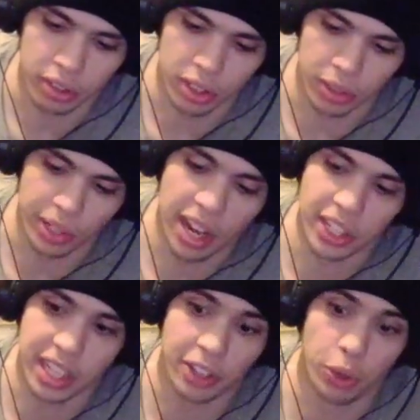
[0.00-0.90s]
So now I
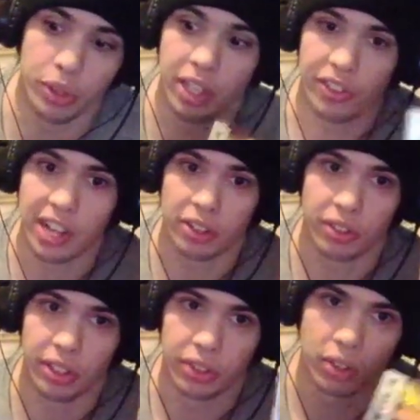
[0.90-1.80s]
just got 2 of these factory
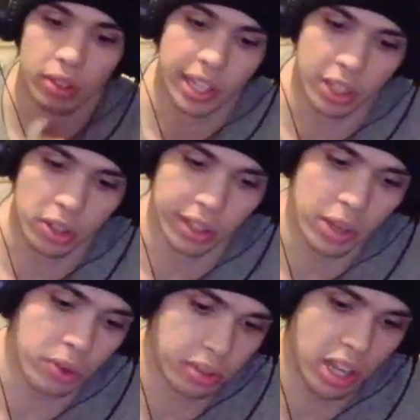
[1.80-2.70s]
sealed. Like they
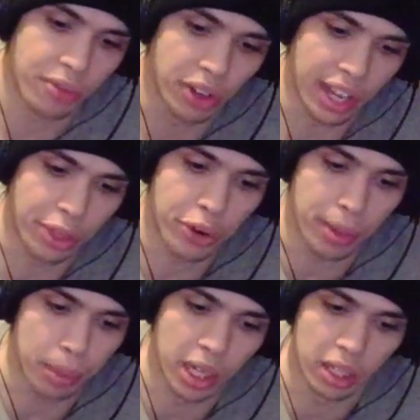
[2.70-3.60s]
can sell them for like $30.